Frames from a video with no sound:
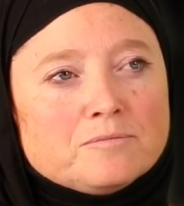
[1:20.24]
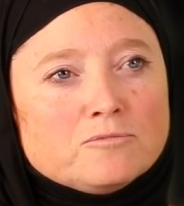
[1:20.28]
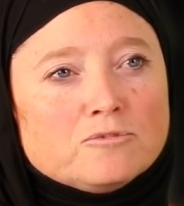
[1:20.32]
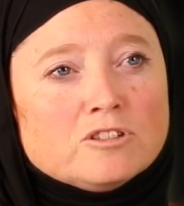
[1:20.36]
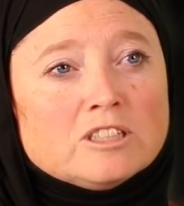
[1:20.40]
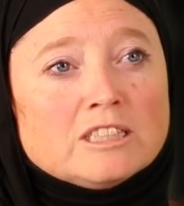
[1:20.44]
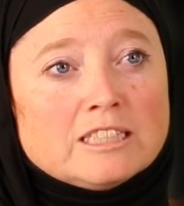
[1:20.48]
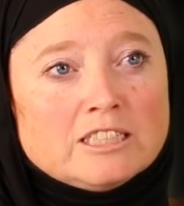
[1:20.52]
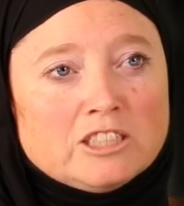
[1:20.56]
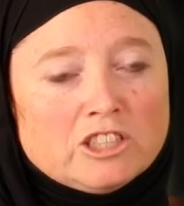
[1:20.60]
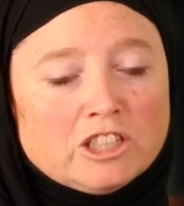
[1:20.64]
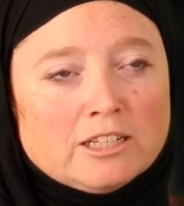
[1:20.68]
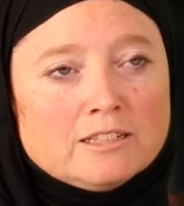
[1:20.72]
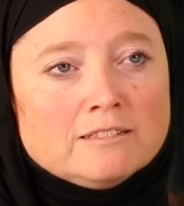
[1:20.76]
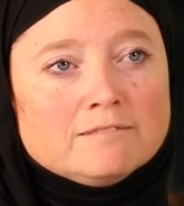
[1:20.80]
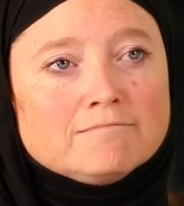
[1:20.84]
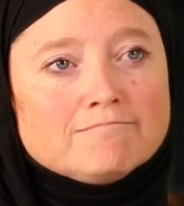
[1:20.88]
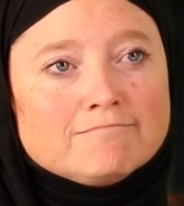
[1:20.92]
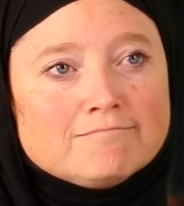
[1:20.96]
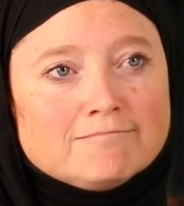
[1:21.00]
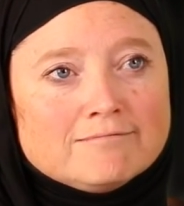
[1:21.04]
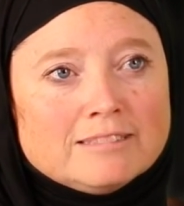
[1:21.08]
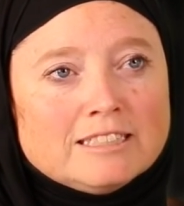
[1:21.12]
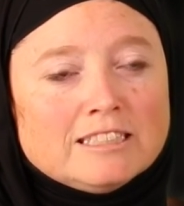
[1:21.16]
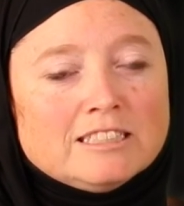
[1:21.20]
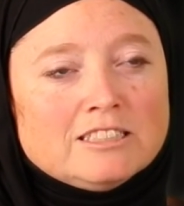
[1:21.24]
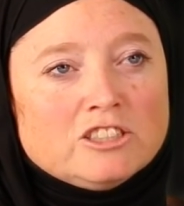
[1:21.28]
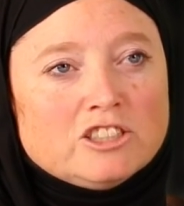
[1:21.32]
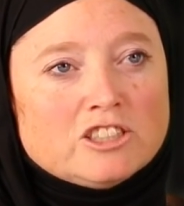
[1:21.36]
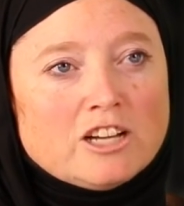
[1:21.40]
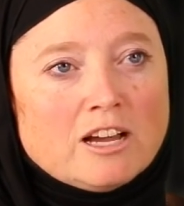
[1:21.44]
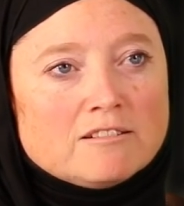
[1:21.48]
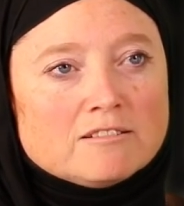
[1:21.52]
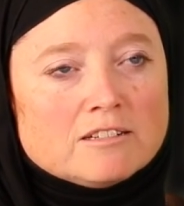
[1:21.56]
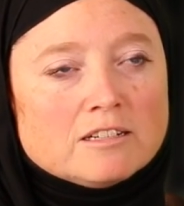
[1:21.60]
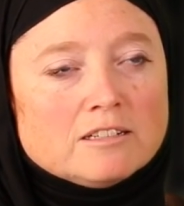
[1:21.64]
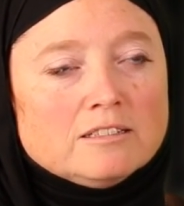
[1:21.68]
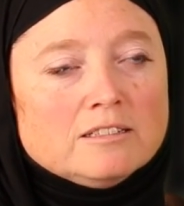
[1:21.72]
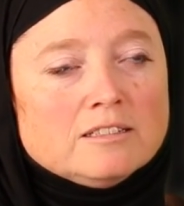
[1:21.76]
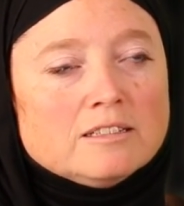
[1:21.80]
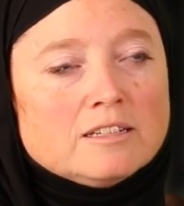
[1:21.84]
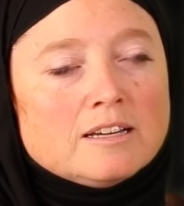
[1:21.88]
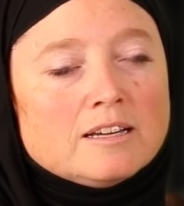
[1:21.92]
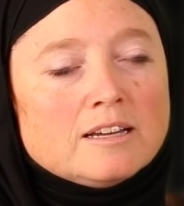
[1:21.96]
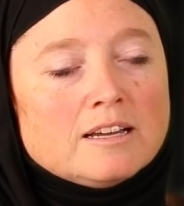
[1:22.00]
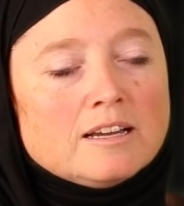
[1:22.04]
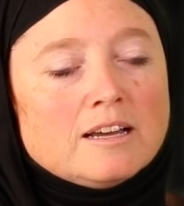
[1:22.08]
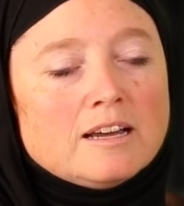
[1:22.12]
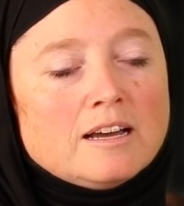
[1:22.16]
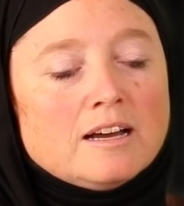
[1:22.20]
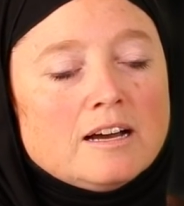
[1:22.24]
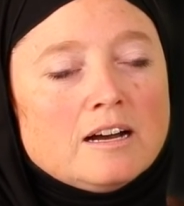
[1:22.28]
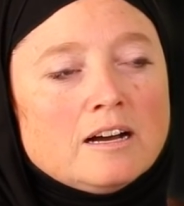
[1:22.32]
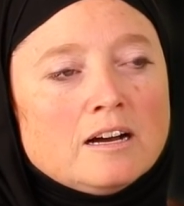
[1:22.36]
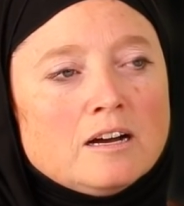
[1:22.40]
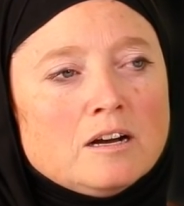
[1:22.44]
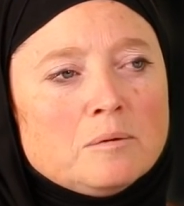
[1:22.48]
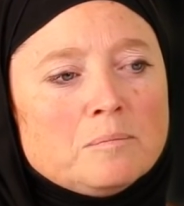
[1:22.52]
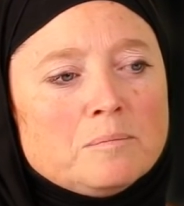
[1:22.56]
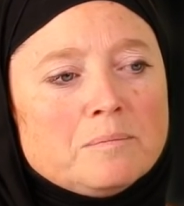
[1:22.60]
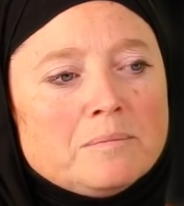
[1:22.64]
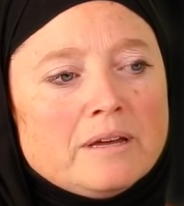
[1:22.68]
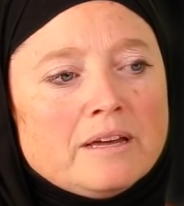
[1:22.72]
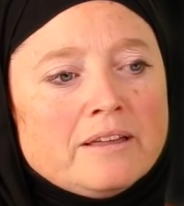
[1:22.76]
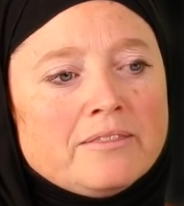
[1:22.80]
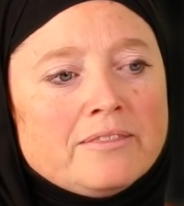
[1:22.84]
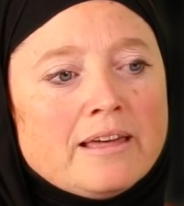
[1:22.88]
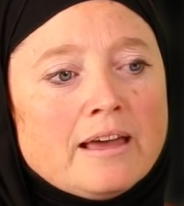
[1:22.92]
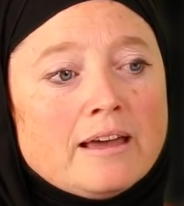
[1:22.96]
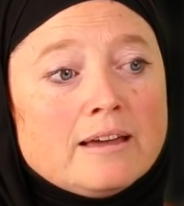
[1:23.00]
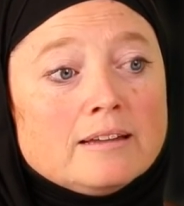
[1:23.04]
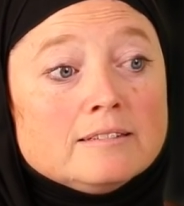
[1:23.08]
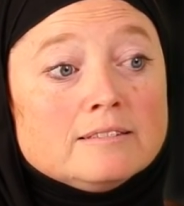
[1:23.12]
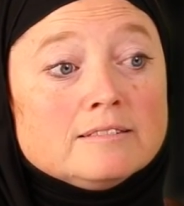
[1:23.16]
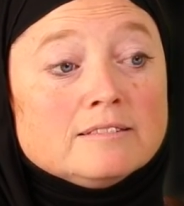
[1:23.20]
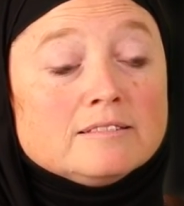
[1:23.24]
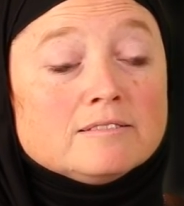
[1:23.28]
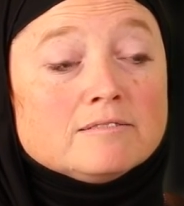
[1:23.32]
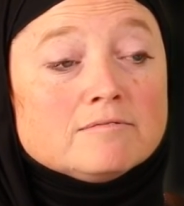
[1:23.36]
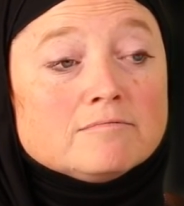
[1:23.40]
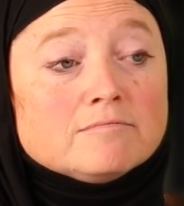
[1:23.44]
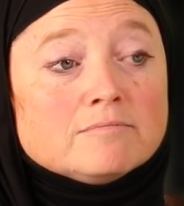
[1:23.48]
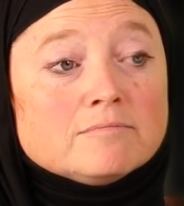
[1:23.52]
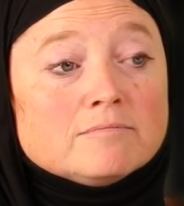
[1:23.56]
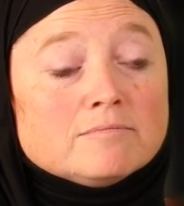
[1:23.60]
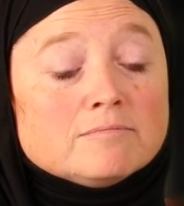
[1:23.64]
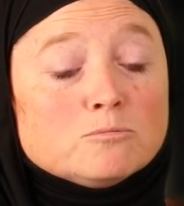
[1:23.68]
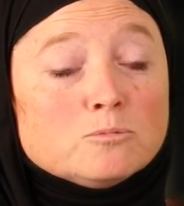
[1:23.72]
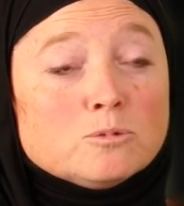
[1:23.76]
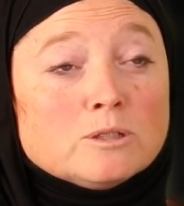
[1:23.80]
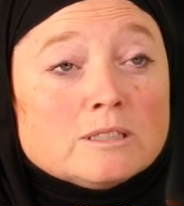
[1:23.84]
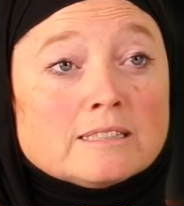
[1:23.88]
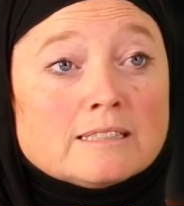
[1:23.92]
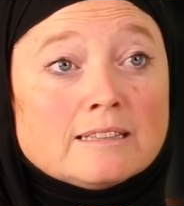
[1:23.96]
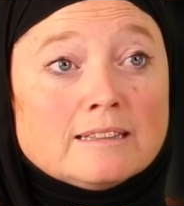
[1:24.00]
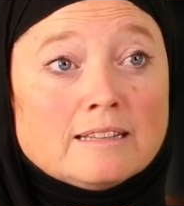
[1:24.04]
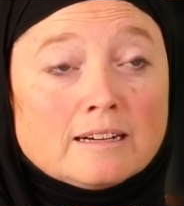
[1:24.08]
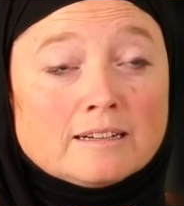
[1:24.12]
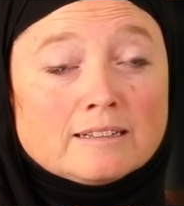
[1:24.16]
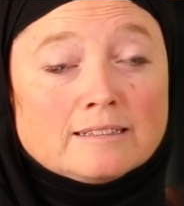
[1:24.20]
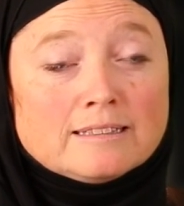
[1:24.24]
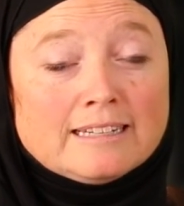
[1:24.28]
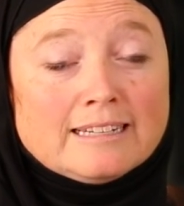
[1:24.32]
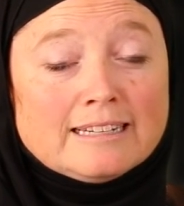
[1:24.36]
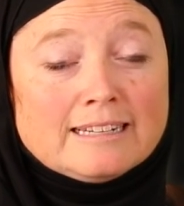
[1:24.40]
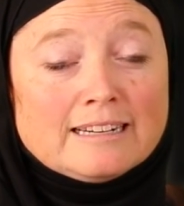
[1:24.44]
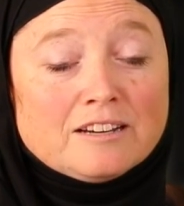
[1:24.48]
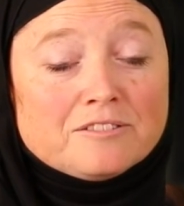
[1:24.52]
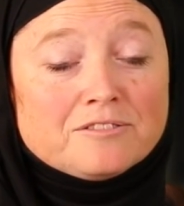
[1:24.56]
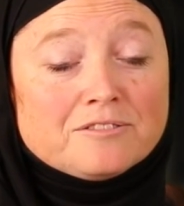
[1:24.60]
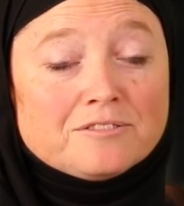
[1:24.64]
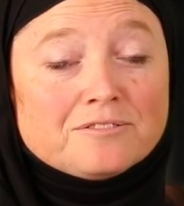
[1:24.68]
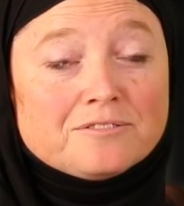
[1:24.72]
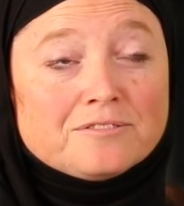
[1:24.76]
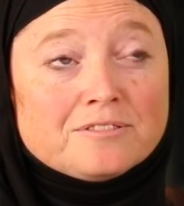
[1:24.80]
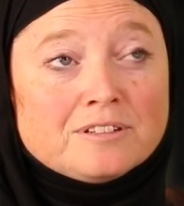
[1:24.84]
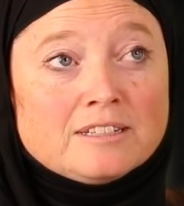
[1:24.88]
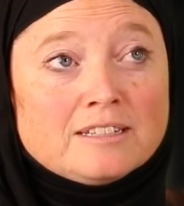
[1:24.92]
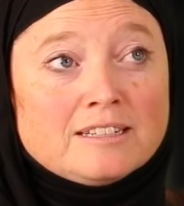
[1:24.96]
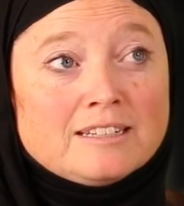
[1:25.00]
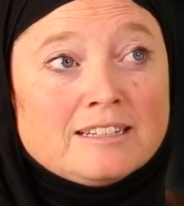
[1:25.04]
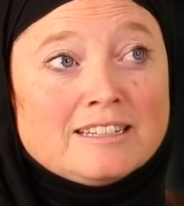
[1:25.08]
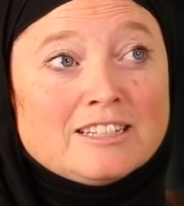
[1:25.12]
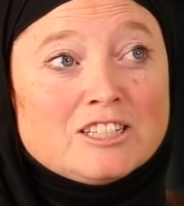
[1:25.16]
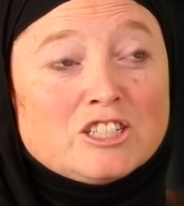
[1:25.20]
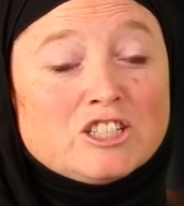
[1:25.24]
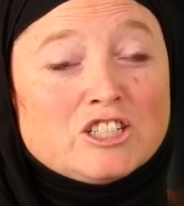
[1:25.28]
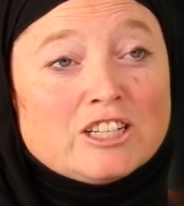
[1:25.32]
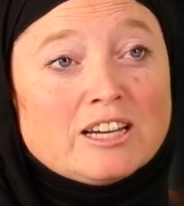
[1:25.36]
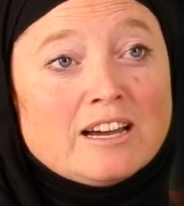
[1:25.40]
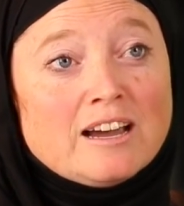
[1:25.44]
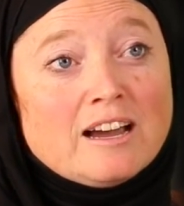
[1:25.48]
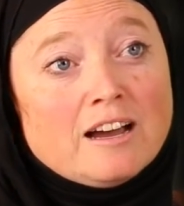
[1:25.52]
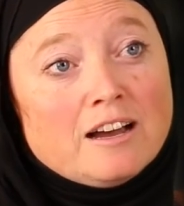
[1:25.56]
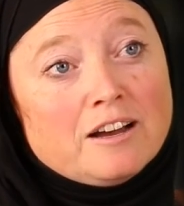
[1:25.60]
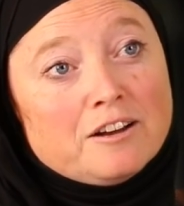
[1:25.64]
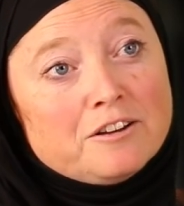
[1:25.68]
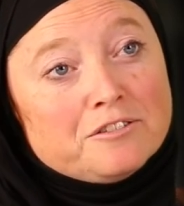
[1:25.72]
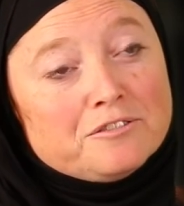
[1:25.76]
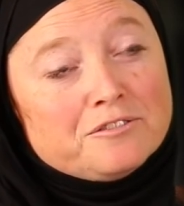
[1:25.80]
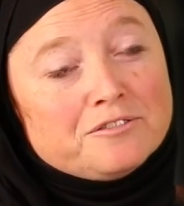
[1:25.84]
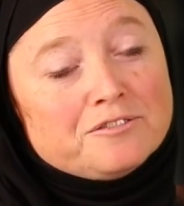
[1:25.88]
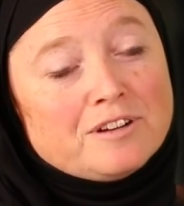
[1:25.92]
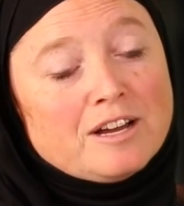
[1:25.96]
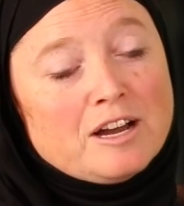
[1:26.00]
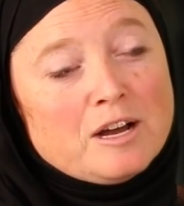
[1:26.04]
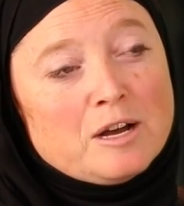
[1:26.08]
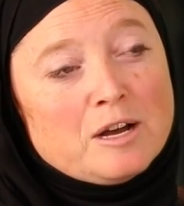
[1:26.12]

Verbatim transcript: religion in general, um, and then was lucky enough to have